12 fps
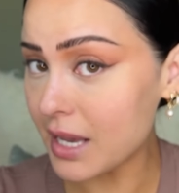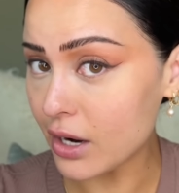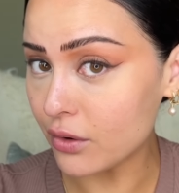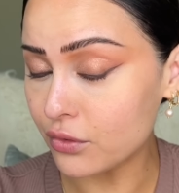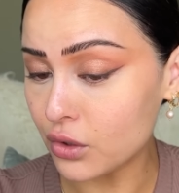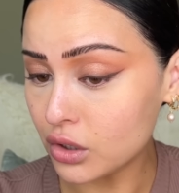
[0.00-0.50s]

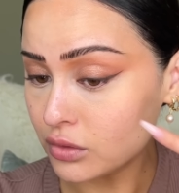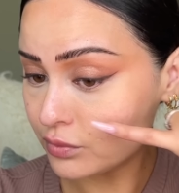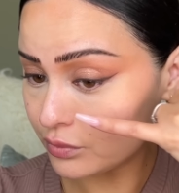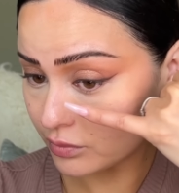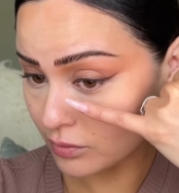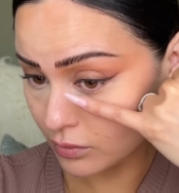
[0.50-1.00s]
careful.
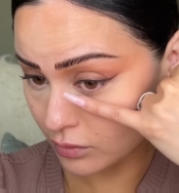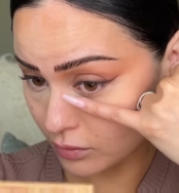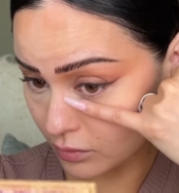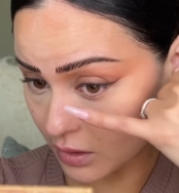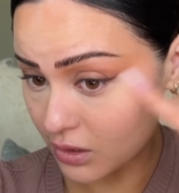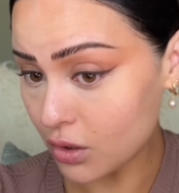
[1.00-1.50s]

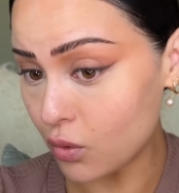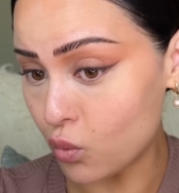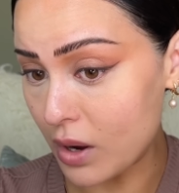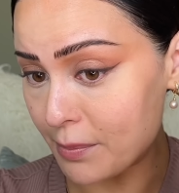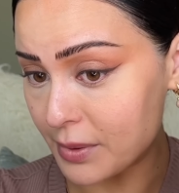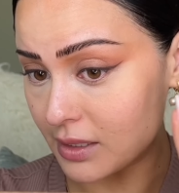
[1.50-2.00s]
These are
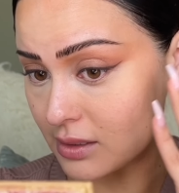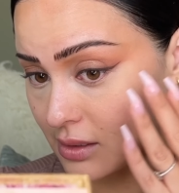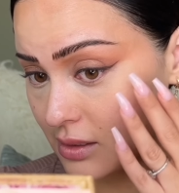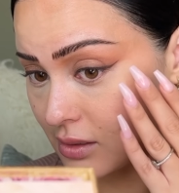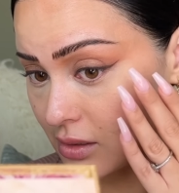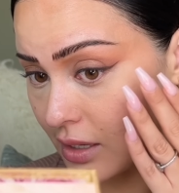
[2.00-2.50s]

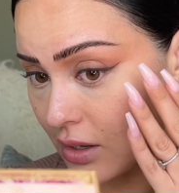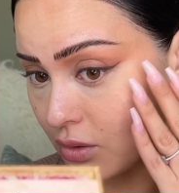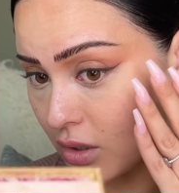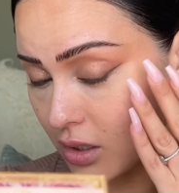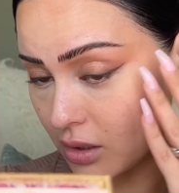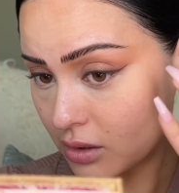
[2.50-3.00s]
weapons. Look how
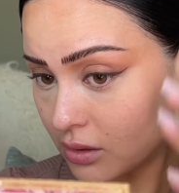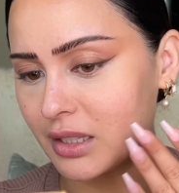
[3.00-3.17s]
long.